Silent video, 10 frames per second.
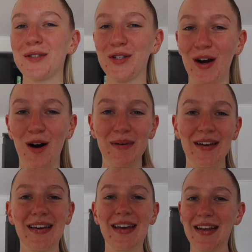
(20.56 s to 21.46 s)
So I'll
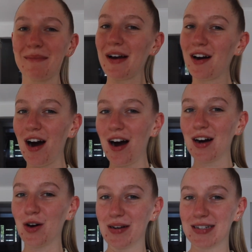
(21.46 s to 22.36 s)
be getting in my
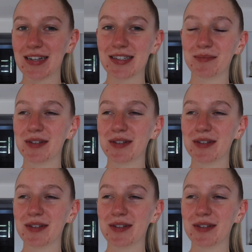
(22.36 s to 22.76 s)
car, going to get some